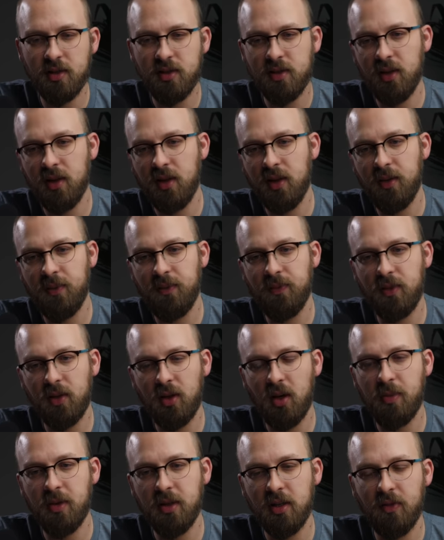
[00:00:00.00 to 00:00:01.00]
going
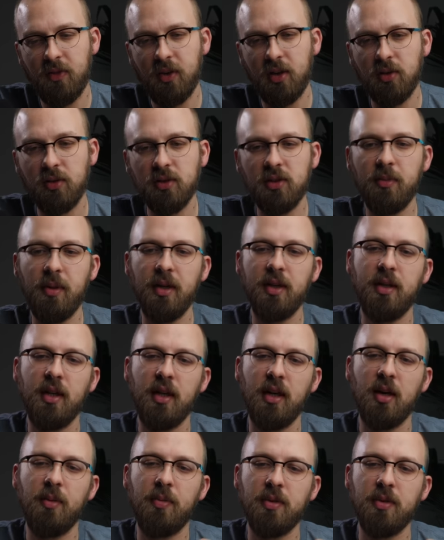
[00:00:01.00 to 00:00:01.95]
to be difficult to maintain their